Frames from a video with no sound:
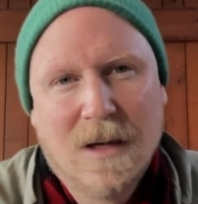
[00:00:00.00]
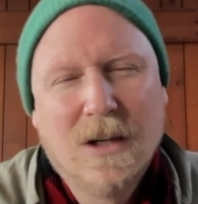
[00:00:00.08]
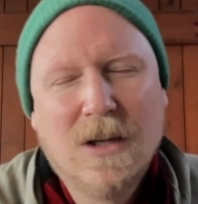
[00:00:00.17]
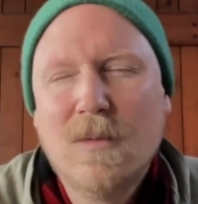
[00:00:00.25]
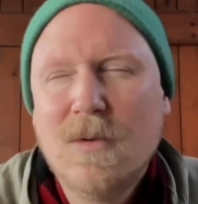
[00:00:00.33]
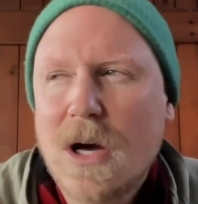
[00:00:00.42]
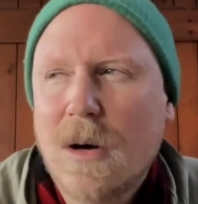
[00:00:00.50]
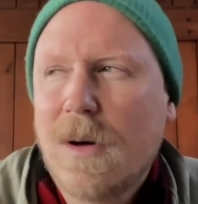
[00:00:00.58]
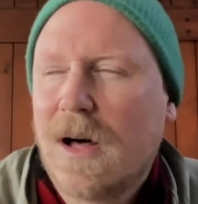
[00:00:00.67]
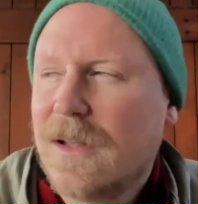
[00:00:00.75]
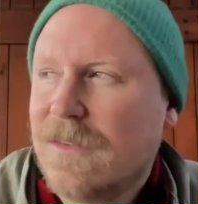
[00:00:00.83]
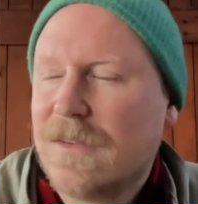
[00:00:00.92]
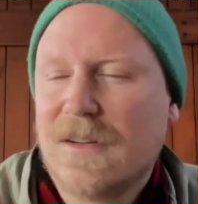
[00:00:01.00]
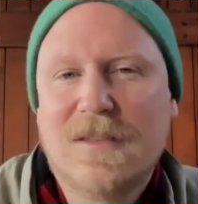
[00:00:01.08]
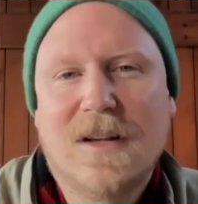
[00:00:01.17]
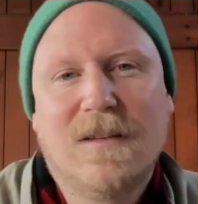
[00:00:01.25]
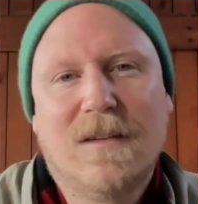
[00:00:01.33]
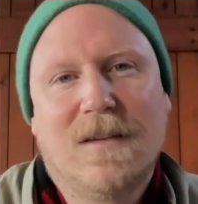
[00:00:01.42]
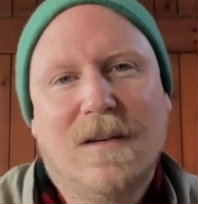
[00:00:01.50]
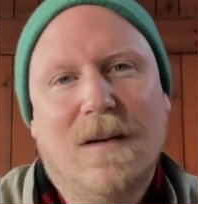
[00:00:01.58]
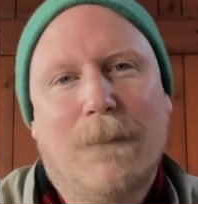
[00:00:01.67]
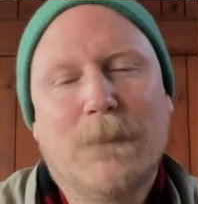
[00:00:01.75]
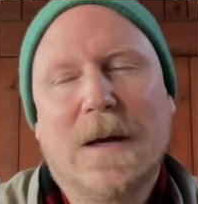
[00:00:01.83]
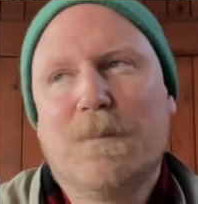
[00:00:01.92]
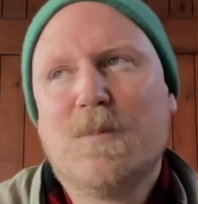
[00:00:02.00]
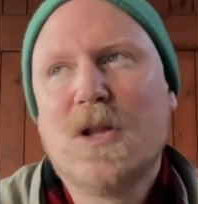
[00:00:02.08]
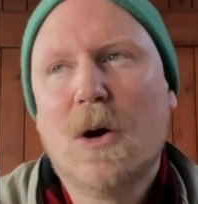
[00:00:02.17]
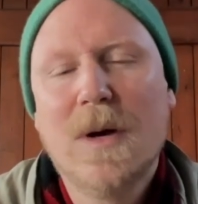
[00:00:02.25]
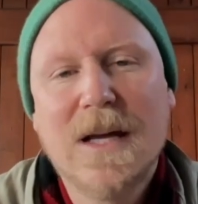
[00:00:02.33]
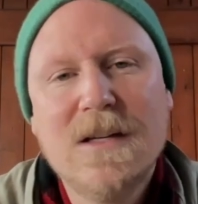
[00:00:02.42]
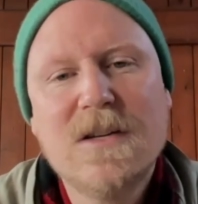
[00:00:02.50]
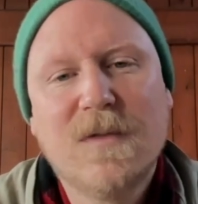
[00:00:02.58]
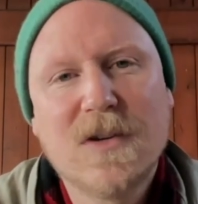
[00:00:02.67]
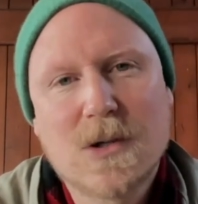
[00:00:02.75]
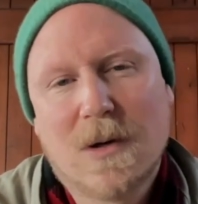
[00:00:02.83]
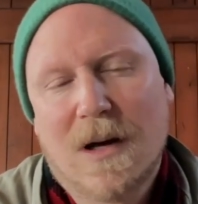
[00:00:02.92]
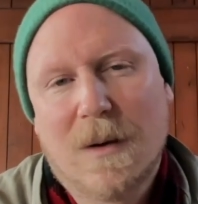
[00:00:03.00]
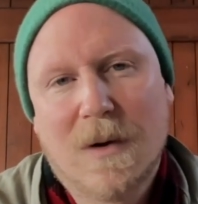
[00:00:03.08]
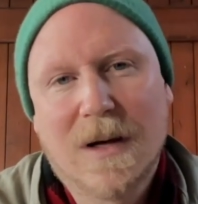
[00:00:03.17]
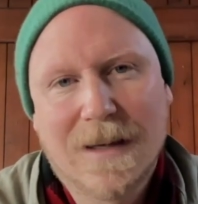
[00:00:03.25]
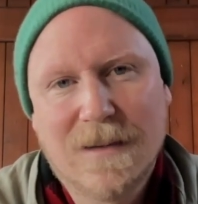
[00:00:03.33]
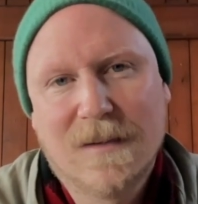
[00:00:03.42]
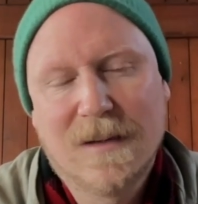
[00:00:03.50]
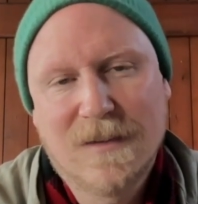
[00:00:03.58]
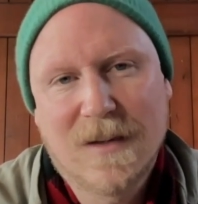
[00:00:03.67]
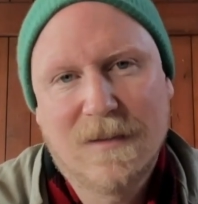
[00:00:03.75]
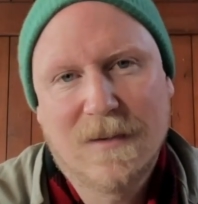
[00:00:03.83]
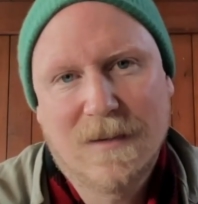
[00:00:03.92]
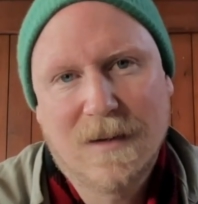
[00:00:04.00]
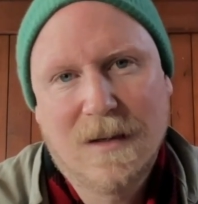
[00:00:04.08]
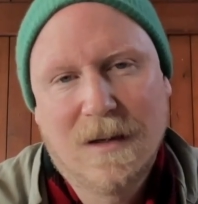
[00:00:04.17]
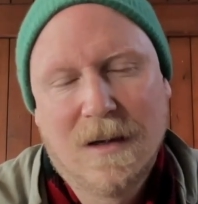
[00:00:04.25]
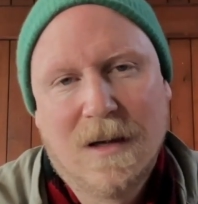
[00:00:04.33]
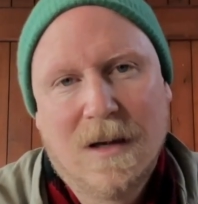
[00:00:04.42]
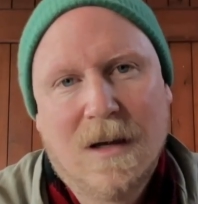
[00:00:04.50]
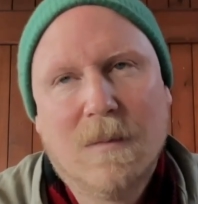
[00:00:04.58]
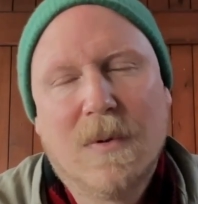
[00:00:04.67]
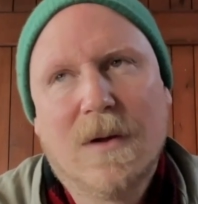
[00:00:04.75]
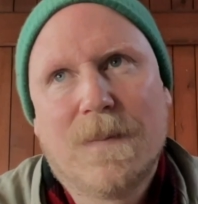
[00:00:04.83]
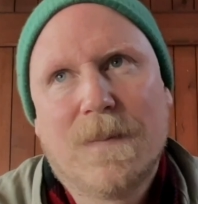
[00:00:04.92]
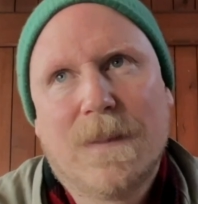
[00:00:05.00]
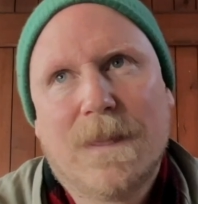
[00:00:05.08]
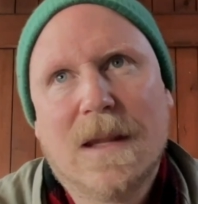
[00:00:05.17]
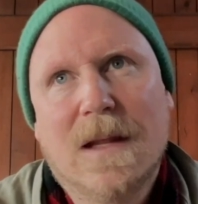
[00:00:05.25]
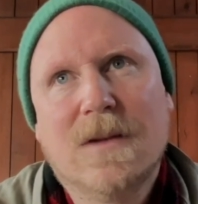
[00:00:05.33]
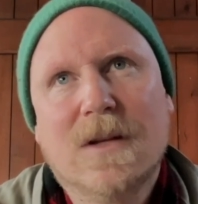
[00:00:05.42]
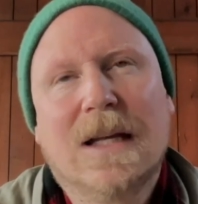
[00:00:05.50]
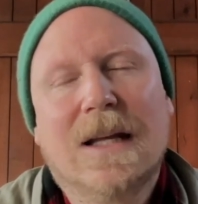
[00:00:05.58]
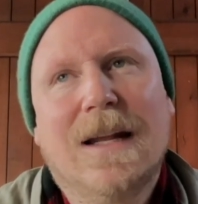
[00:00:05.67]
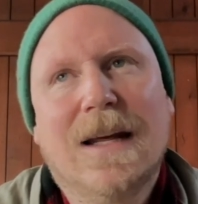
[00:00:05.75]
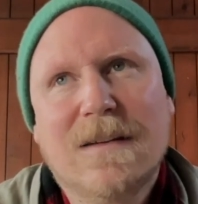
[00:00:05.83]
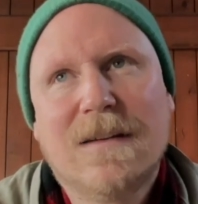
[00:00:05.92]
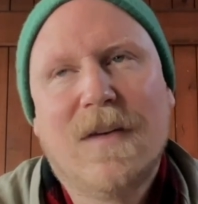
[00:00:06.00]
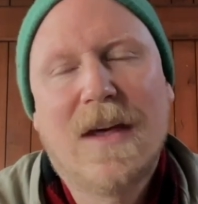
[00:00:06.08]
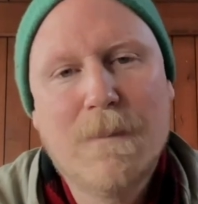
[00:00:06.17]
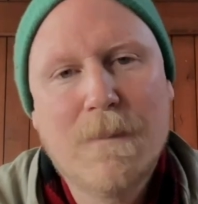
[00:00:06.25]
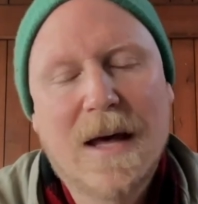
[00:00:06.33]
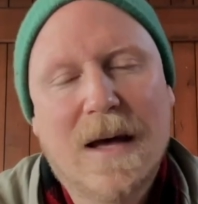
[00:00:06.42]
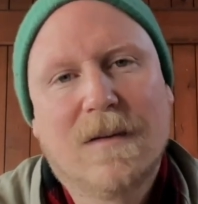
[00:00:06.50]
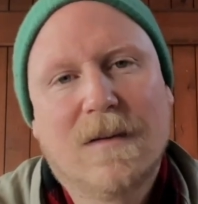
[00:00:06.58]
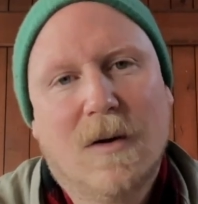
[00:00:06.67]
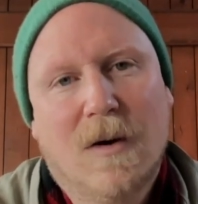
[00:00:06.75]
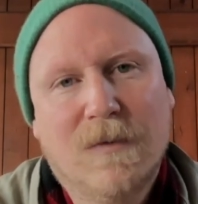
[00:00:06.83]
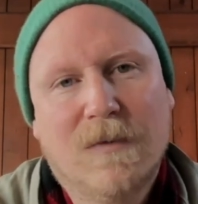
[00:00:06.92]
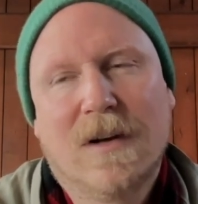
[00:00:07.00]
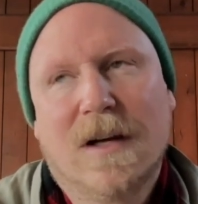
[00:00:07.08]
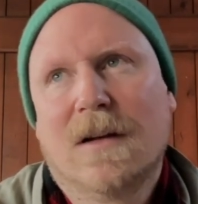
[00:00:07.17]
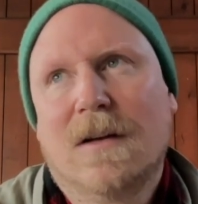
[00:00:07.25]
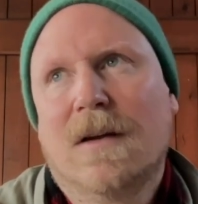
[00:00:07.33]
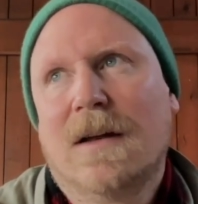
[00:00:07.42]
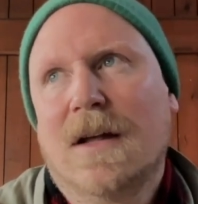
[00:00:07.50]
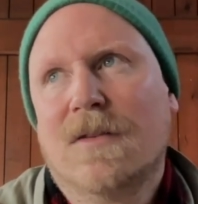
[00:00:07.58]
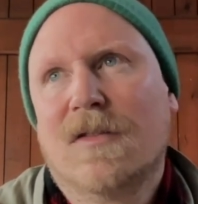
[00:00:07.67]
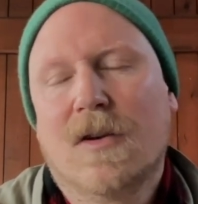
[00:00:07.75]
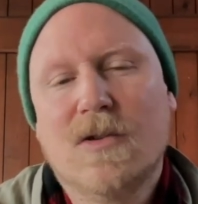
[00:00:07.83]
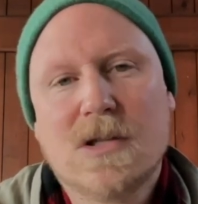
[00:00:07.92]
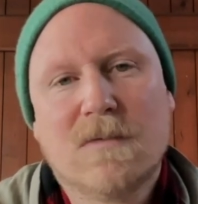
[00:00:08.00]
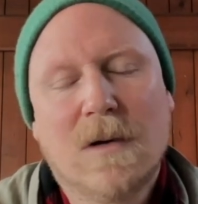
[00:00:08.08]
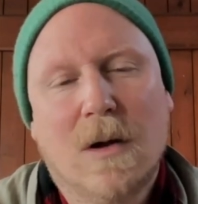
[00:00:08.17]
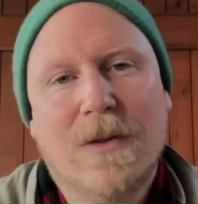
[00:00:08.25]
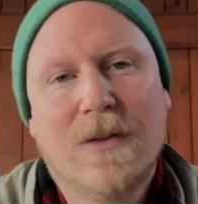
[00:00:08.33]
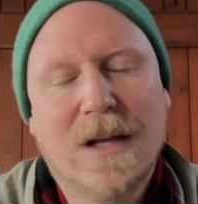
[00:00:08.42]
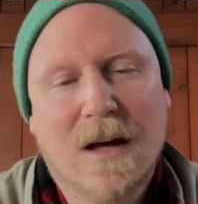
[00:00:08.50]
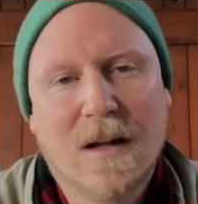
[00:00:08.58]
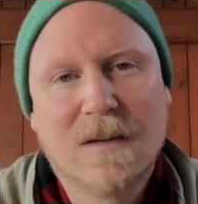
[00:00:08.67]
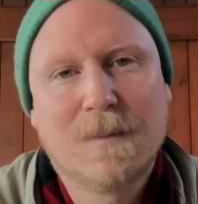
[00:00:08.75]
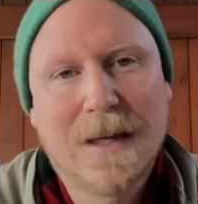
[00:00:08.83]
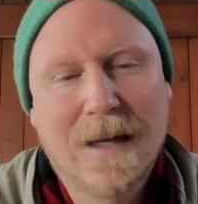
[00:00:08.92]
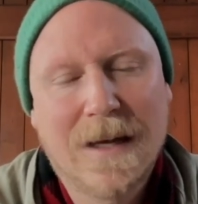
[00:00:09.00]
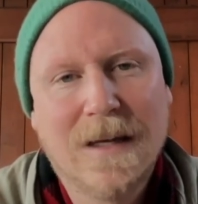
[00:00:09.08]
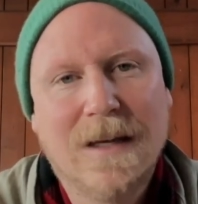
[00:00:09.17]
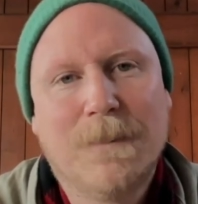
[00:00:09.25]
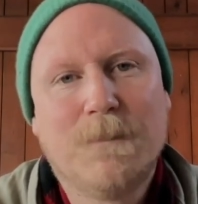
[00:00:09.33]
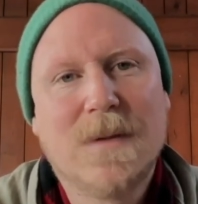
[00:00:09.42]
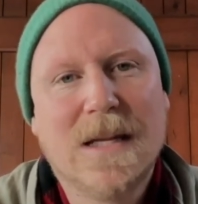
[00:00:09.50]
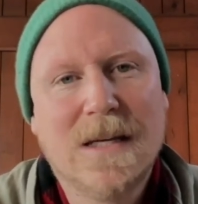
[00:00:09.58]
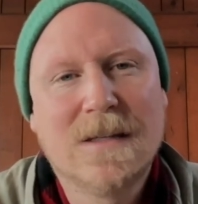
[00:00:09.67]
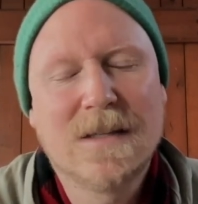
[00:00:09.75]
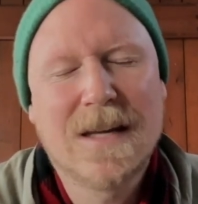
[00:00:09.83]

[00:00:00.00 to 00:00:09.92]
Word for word: You know, no art is a necessity. Like, no individual artwork is a necessity, but the collective impact and offering and, and social role that the arts play is an